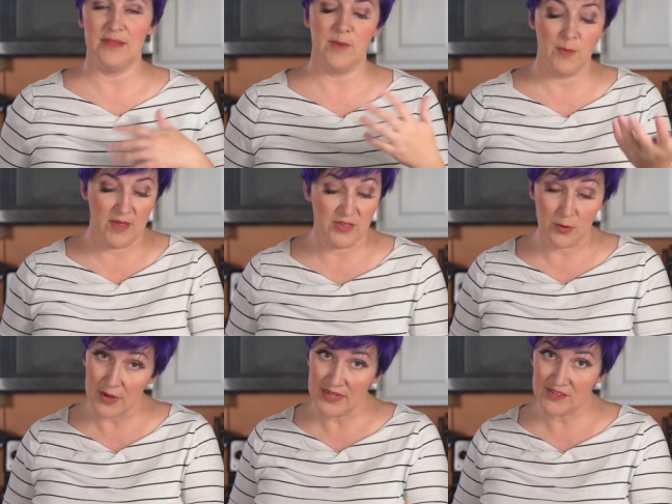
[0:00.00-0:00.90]
And we want the
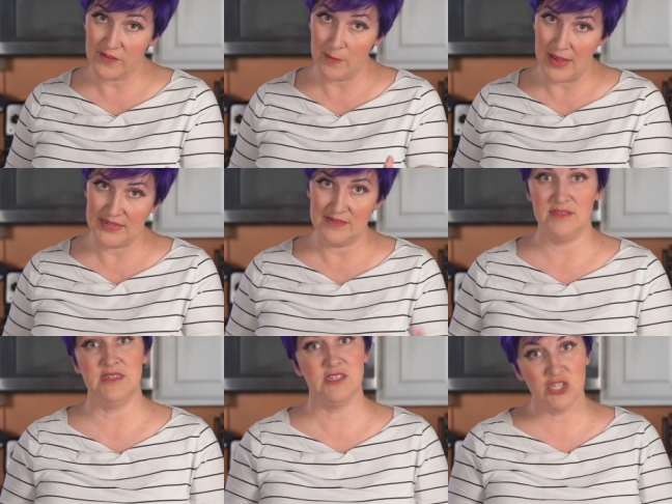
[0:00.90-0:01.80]
grease for the base of
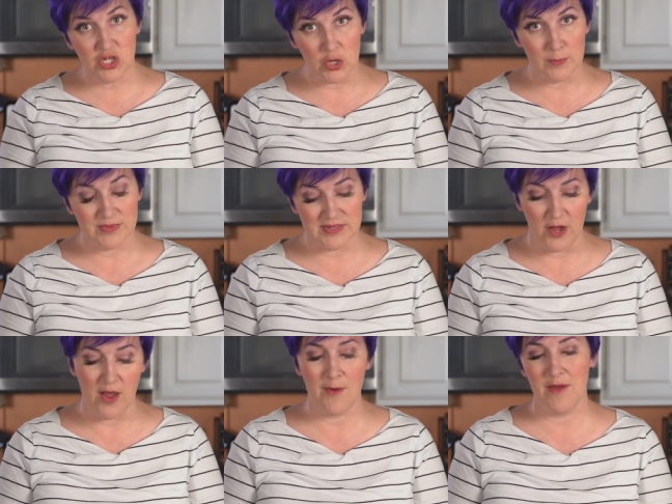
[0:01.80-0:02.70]
the soup. So
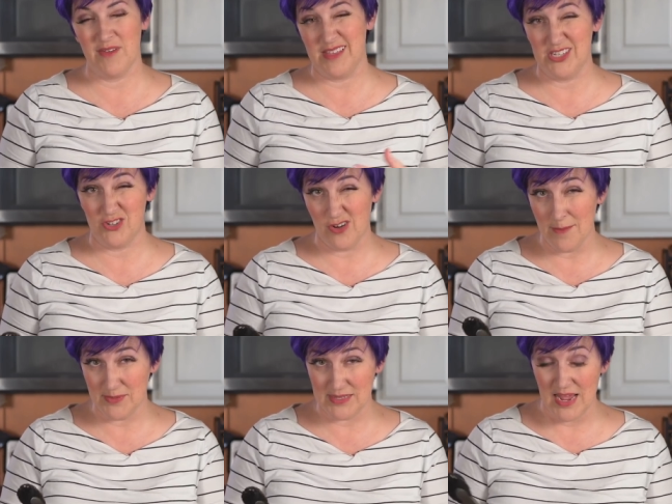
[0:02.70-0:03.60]
I went with the
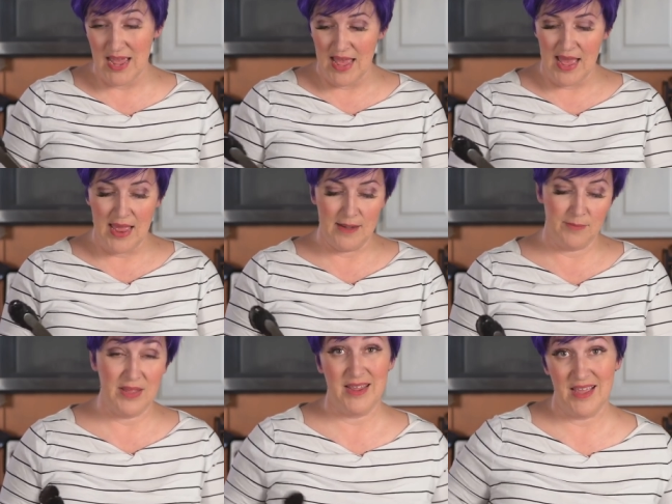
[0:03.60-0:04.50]
strips and
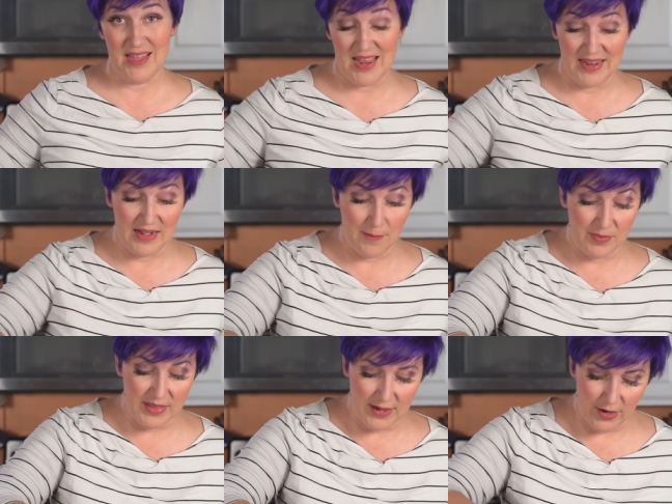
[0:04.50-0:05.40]
planning on cutting it up
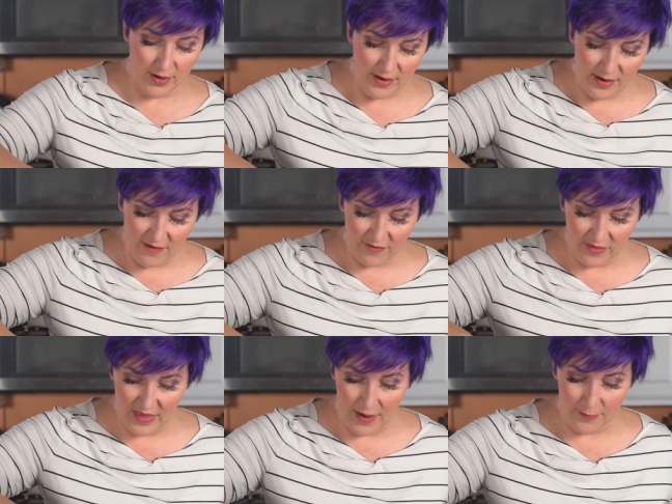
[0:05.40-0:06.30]
later for
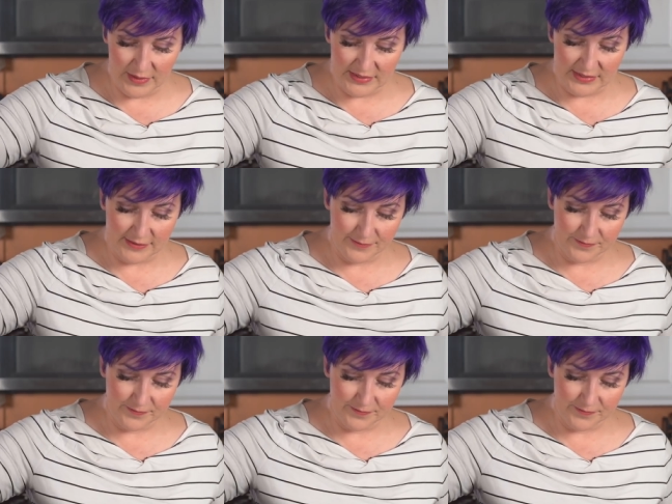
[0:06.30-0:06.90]
that reason.